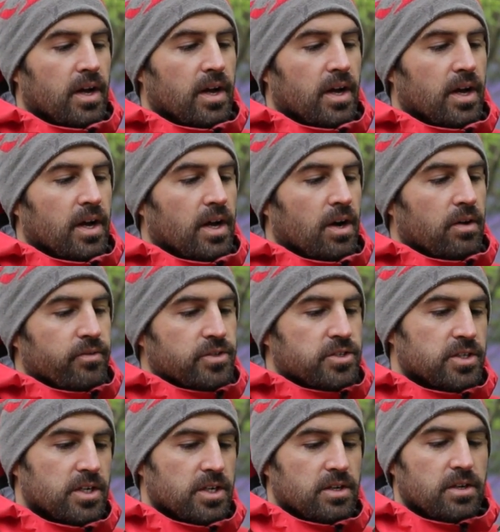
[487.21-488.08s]

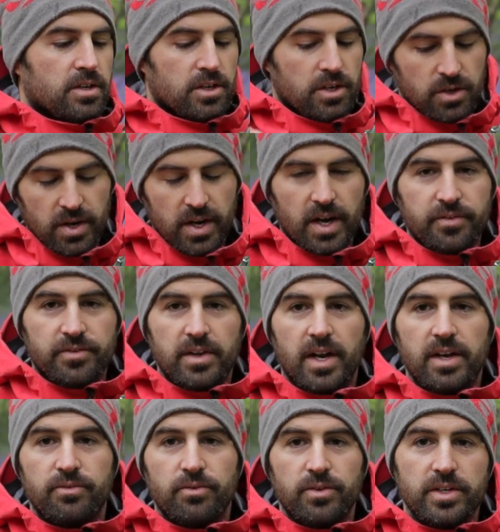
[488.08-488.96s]
Obviously you don't have to
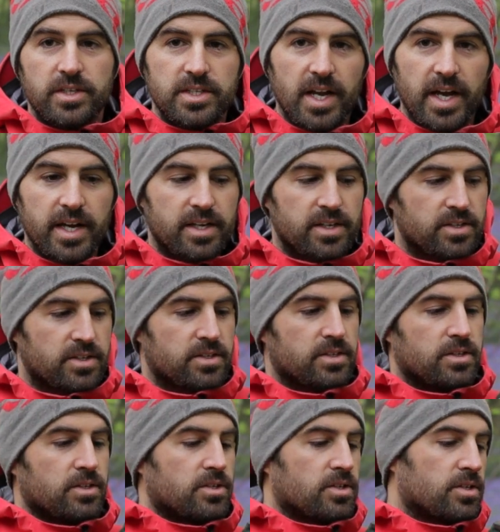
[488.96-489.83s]
level these
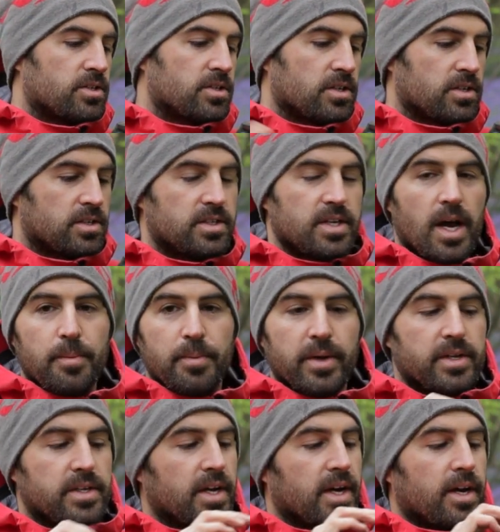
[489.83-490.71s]
legs, you just dap
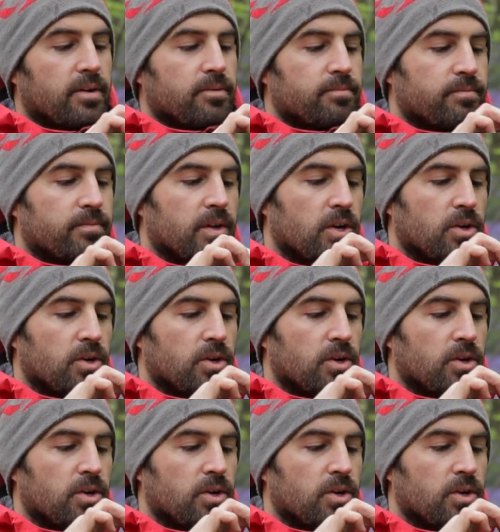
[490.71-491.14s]
it down.